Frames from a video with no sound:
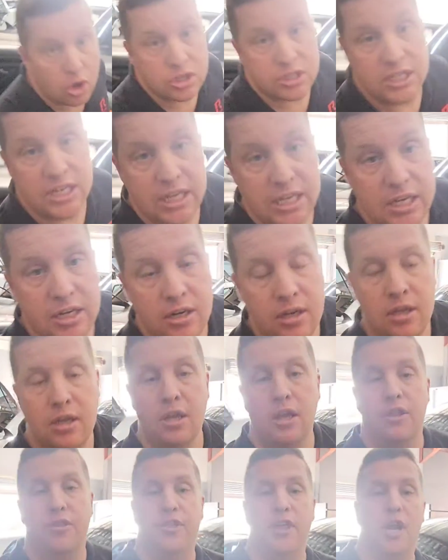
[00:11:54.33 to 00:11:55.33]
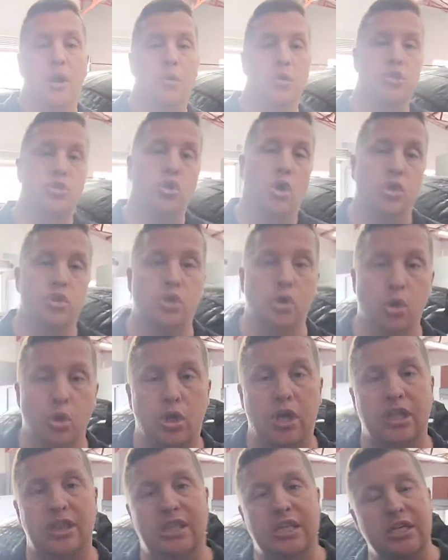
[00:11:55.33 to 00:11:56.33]
is lean. Then I would start to
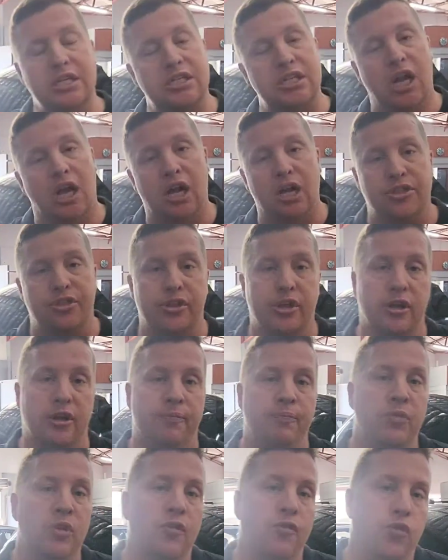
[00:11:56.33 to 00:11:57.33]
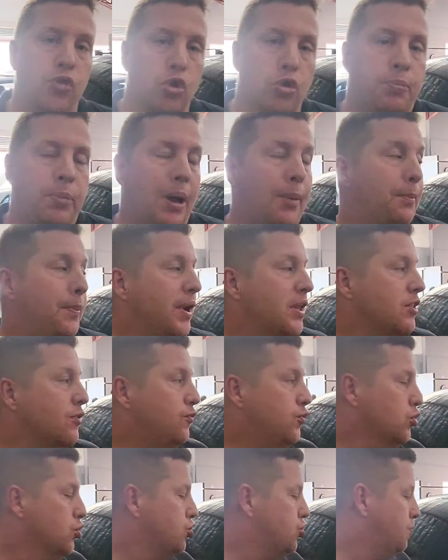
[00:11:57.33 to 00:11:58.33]
look at things like the fuel pump and the
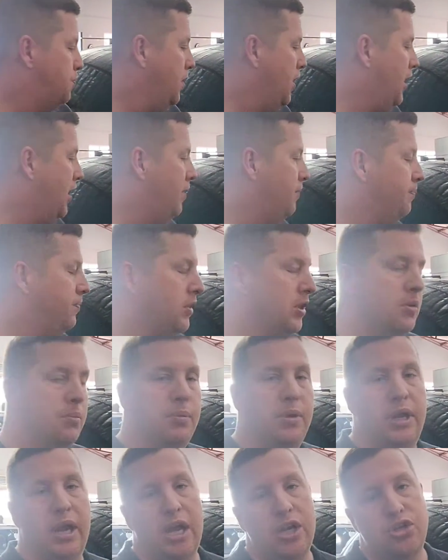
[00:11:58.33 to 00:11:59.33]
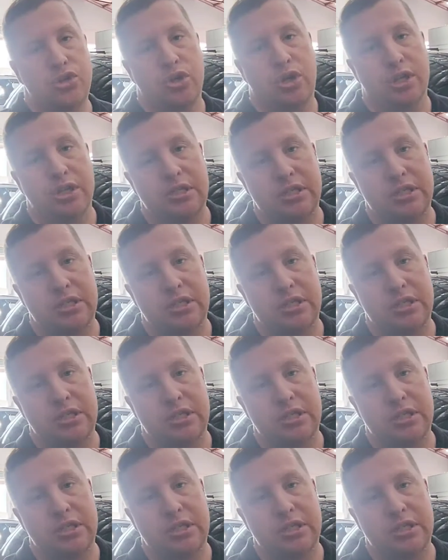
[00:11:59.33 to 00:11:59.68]
fuel supply. But as you can